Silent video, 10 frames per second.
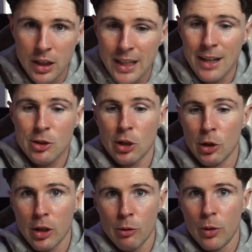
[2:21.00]
You can actually
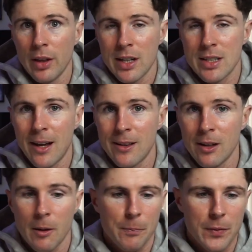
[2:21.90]
look really
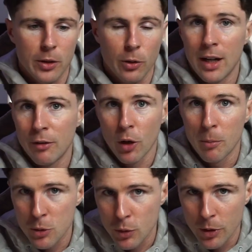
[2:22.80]
aesthetic and not have a lot of
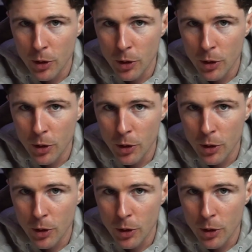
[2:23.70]
muscle at